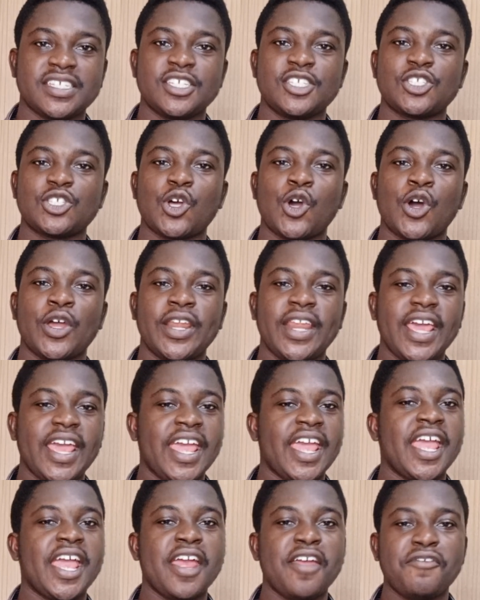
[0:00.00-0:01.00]
on
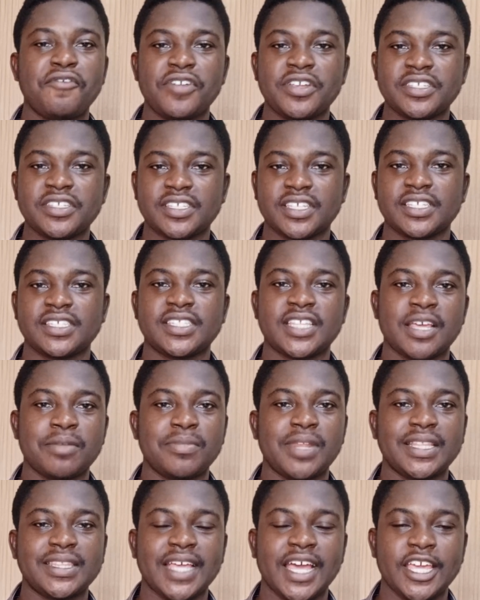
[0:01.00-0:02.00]
every system that I
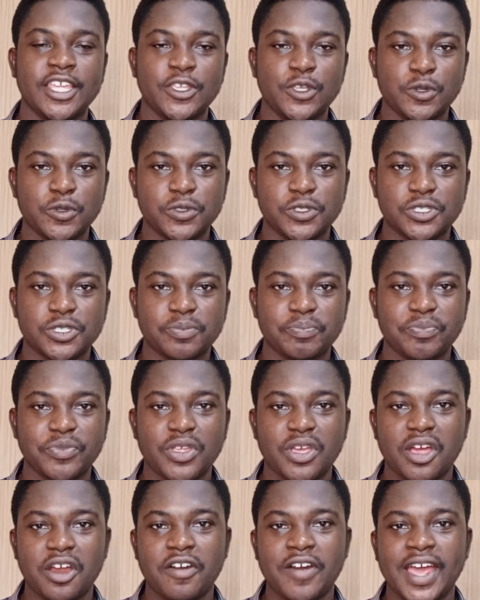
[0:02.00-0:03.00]
use. All
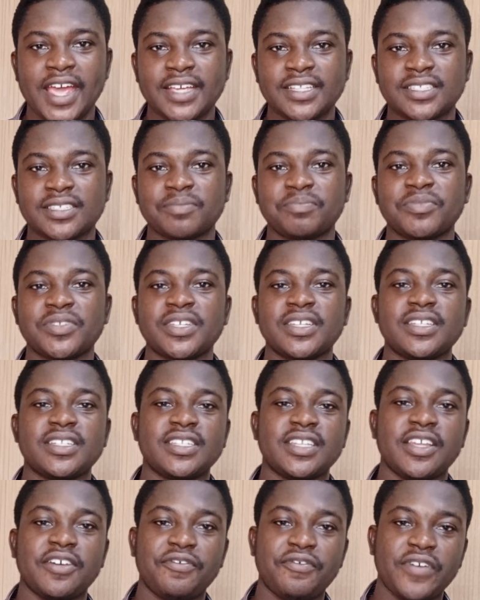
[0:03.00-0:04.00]
right. The
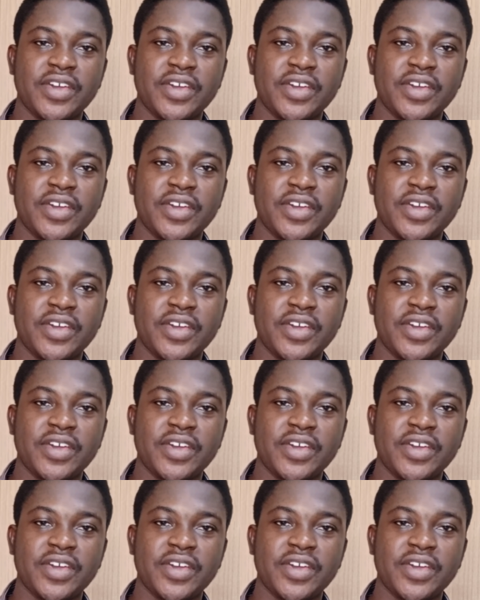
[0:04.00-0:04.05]
first